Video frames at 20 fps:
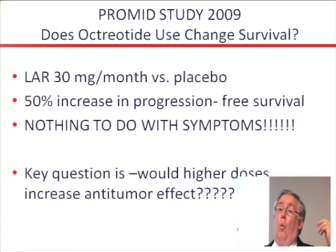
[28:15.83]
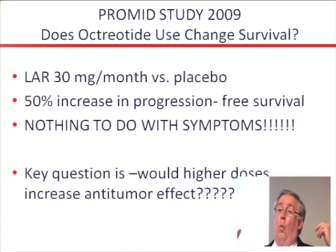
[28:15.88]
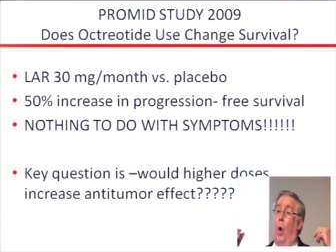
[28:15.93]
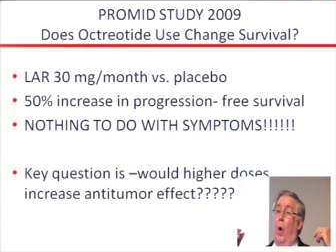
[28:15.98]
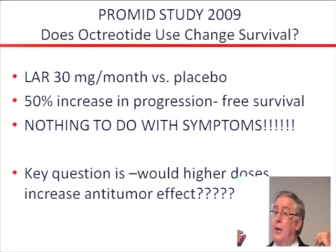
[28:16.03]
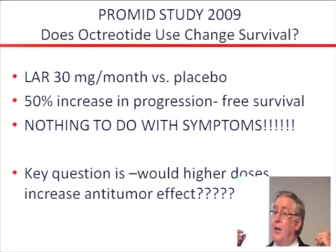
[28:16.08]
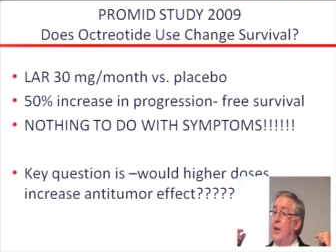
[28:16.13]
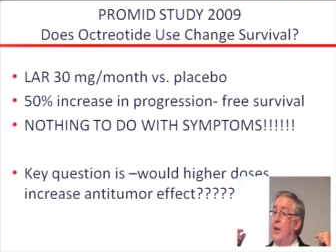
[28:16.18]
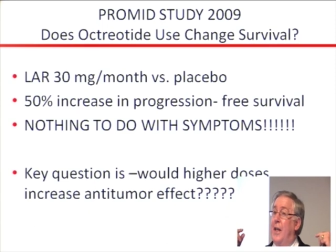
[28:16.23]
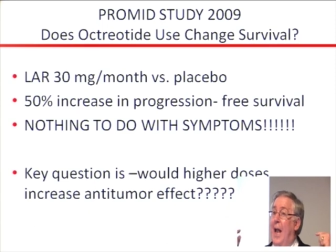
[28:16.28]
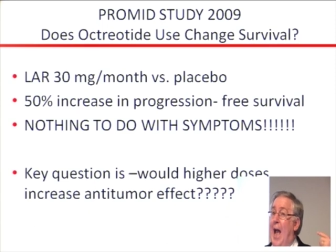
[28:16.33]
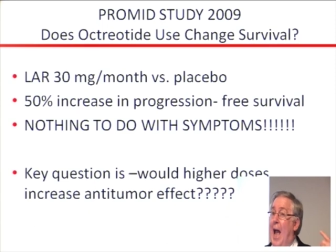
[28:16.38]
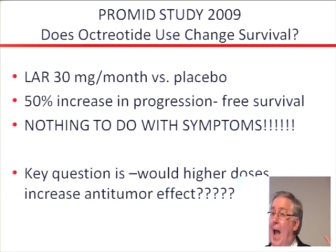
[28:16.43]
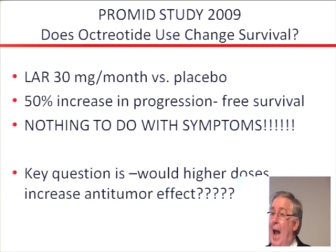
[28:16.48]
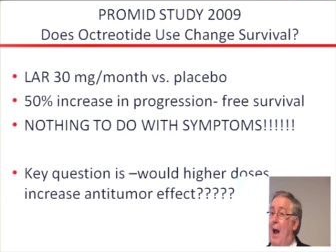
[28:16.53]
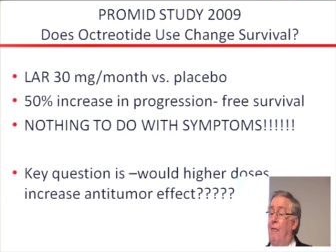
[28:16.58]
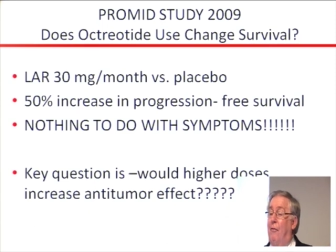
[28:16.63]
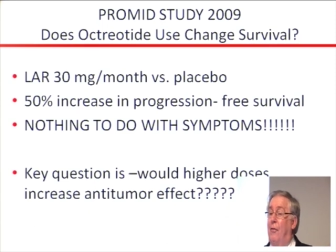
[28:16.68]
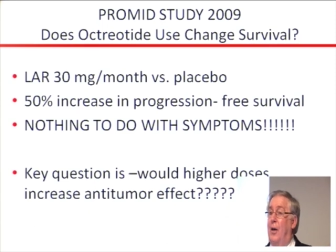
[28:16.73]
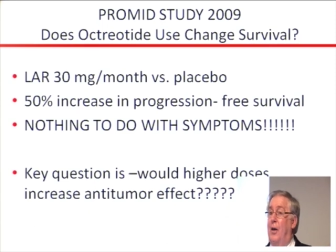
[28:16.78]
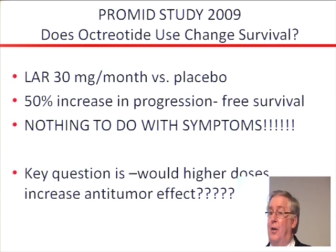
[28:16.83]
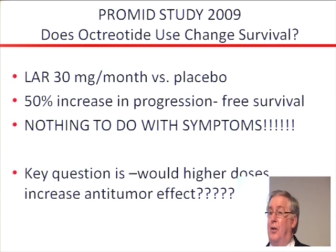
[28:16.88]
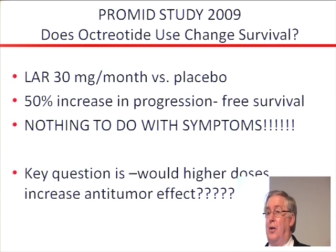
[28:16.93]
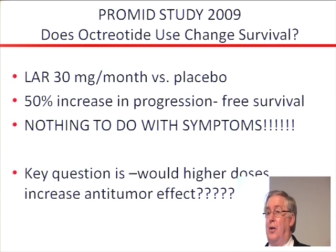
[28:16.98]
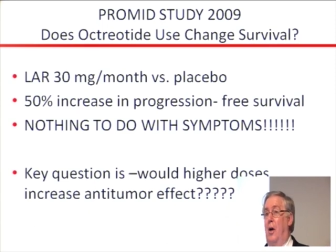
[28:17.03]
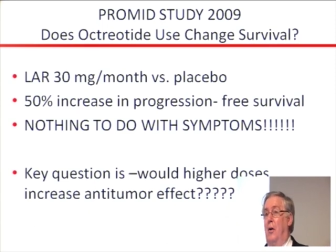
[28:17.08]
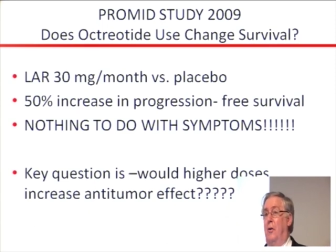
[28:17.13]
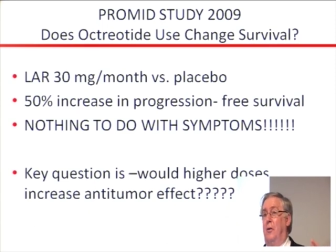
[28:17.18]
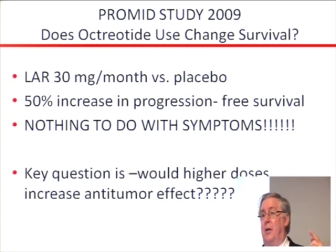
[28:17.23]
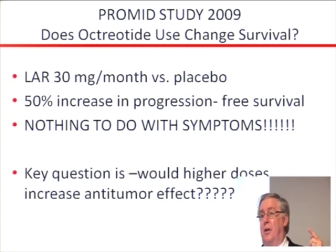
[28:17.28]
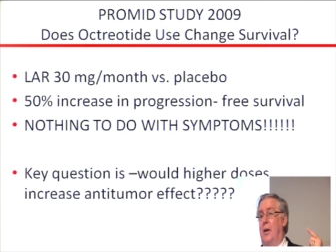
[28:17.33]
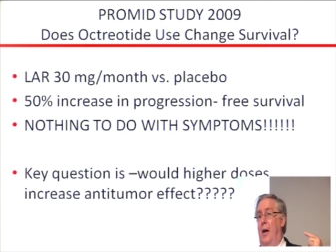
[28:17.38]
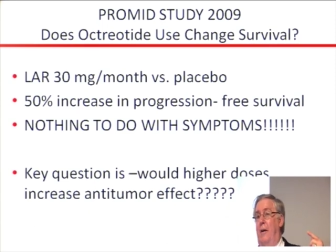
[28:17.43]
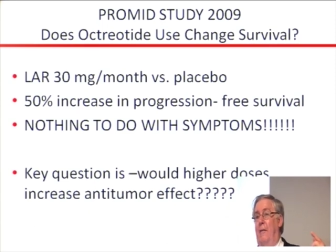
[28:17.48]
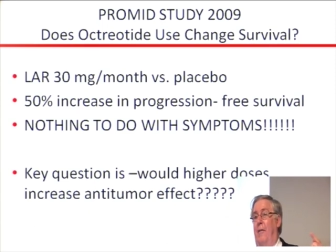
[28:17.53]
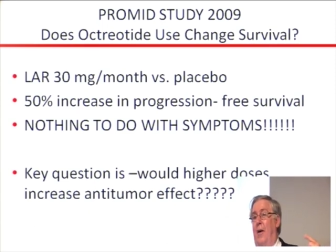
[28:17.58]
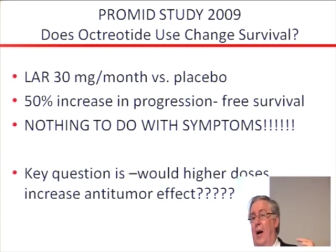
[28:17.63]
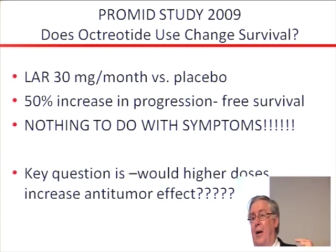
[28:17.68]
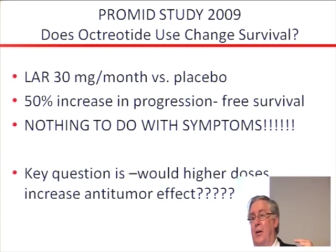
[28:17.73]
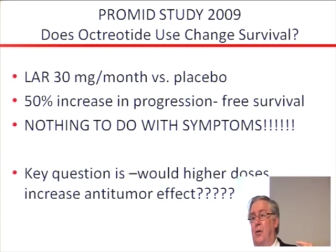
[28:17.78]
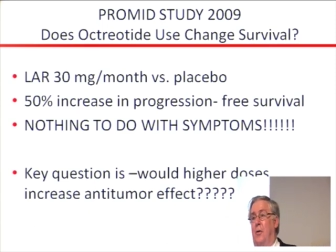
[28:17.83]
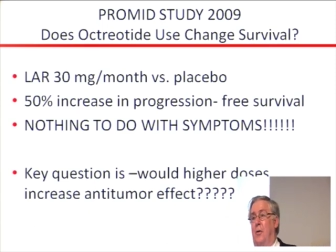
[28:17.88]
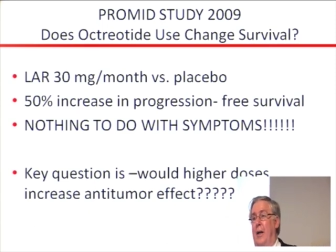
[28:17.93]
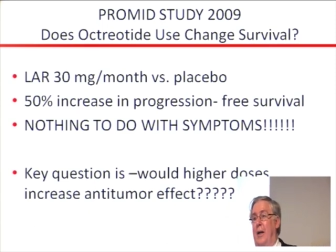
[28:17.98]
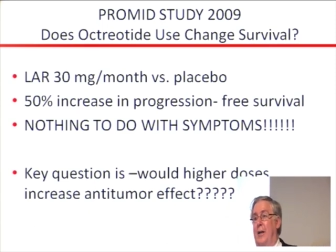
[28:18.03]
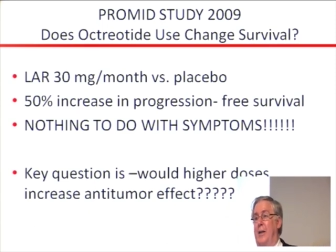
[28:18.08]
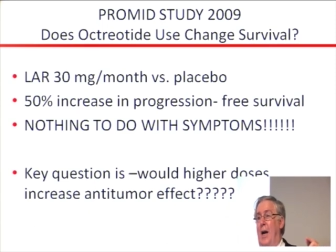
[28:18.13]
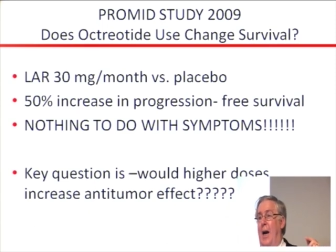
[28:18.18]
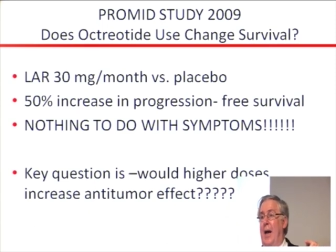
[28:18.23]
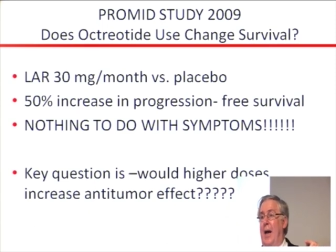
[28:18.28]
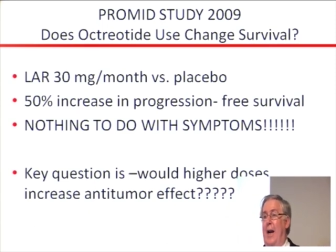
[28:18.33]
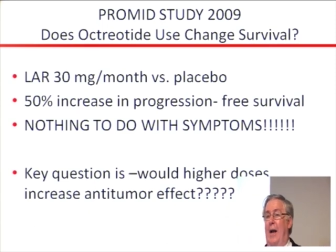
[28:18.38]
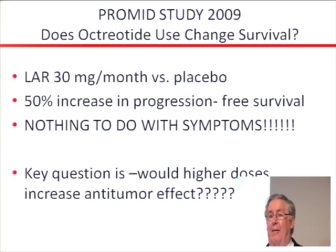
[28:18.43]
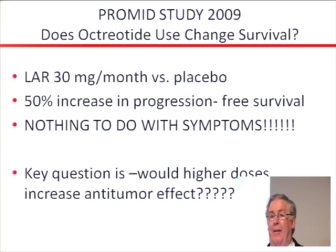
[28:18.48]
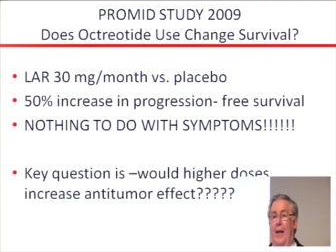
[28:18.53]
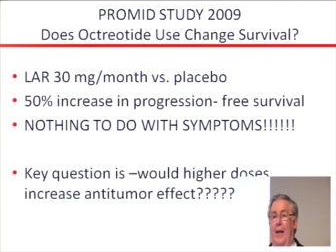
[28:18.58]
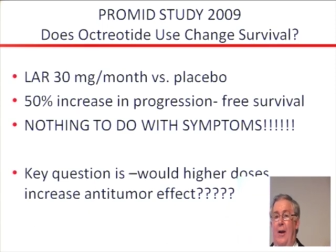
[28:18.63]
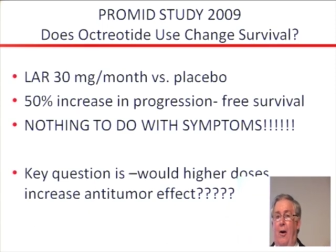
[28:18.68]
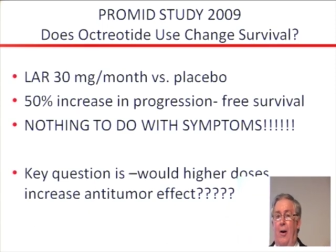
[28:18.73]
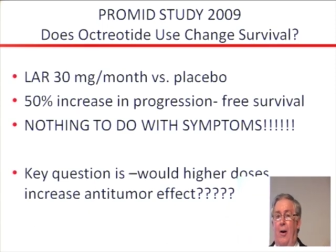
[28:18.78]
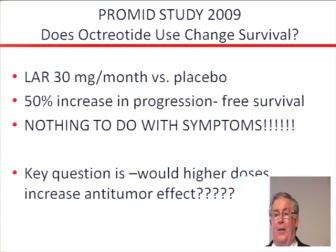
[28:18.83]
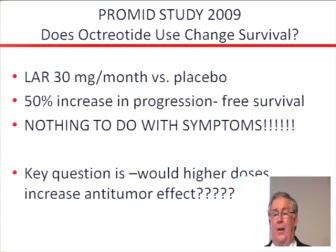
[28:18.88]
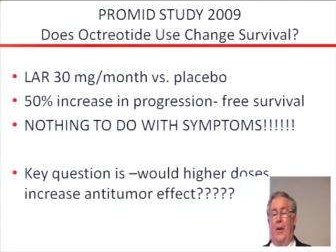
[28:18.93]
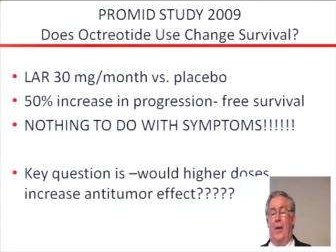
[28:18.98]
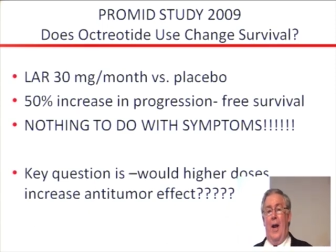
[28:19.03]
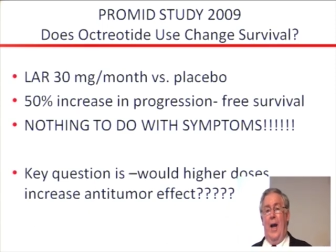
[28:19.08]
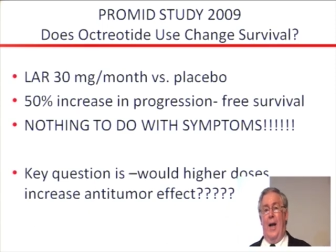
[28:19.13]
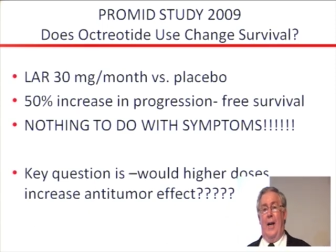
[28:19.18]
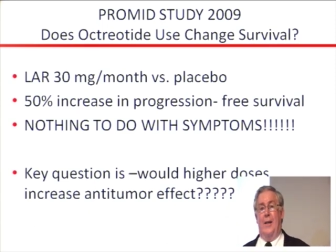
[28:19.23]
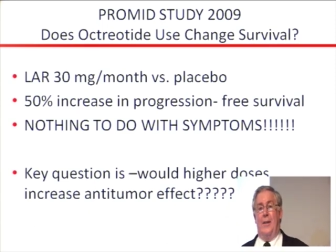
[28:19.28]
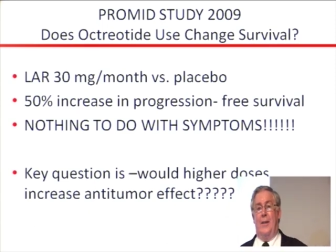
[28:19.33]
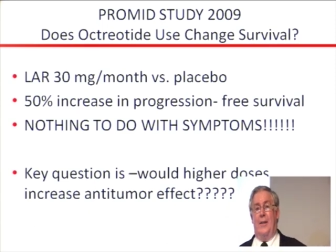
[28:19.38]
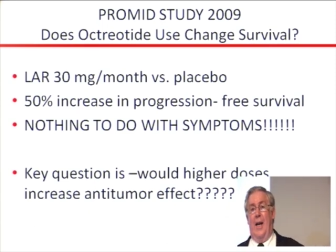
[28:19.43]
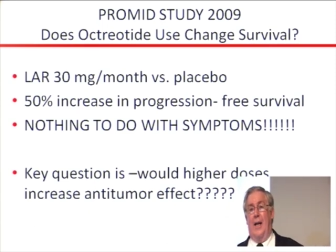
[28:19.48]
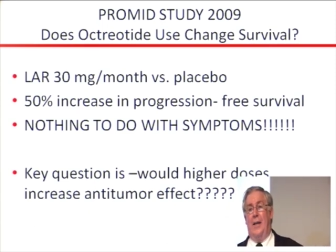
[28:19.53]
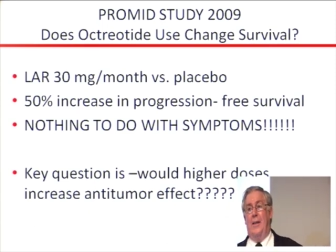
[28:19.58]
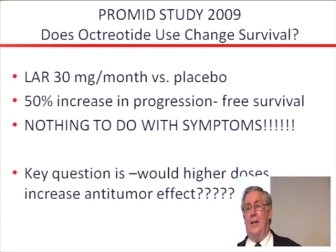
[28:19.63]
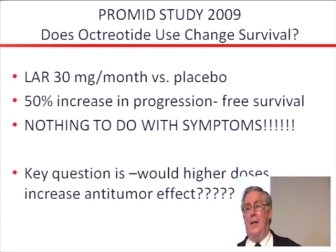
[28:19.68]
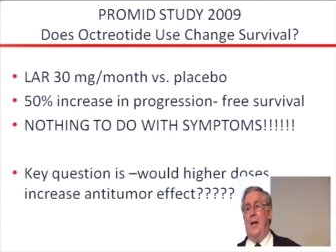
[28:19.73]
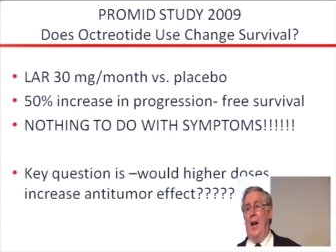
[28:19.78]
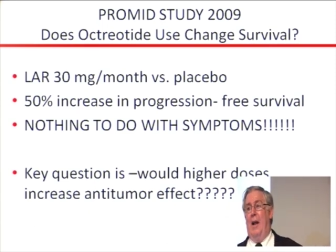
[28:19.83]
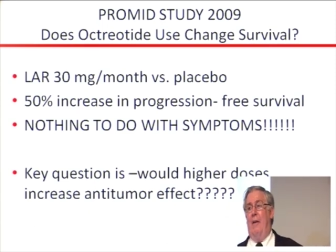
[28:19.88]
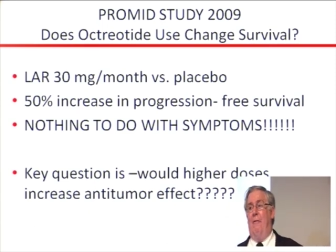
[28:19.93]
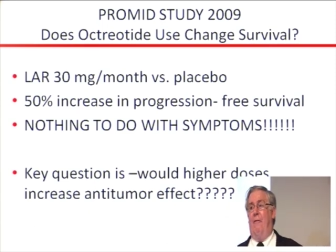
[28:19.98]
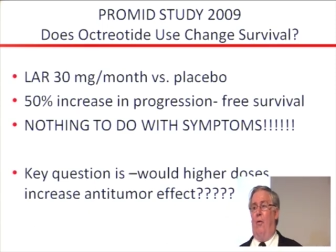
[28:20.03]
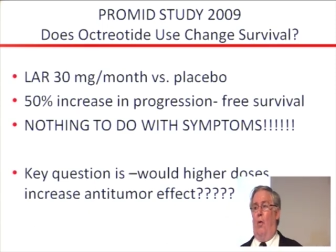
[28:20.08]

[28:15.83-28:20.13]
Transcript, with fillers: What's the average dose of octreotide LAR in the United States today?